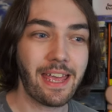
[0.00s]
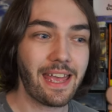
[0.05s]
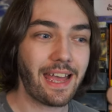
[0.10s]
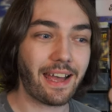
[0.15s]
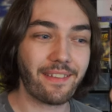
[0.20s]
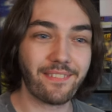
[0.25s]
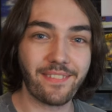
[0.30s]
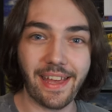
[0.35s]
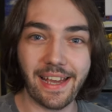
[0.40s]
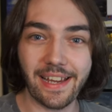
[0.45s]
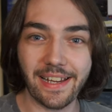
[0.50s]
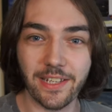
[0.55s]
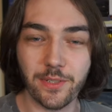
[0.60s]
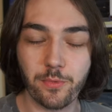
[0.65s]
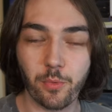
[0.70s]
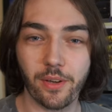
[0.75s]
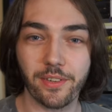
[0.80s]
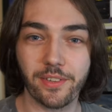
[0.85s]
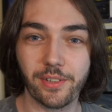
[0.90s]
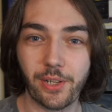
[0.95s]
and that is
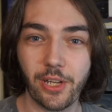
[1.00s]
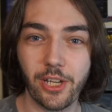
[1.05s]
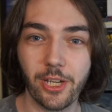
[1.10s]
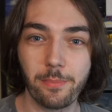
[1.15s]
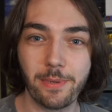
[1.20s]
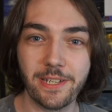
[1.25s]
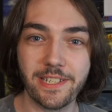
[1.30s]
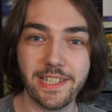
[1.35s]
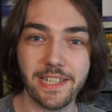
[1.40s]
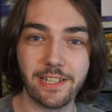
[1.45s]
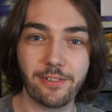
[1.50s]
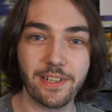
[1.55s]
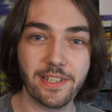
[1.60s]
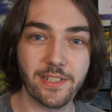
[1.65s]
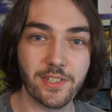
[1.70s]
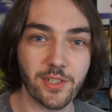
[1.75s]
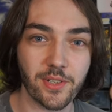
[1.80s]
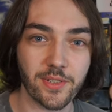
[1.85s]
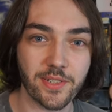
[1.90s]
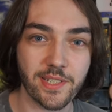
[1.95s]
what the Kirby series
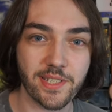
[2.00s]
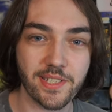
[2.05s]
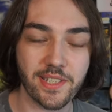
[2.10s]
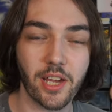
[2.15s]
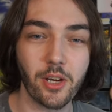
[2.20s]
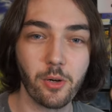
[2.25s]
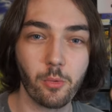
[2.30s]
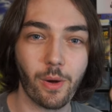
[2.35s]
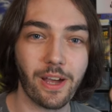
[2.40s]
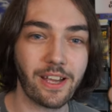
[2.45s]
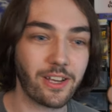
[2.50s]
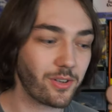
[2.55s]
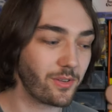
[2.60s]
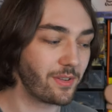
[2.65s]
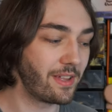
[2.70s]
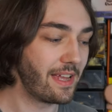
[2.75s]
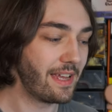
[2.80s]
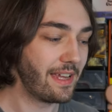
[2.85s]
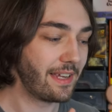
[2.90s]
does so well,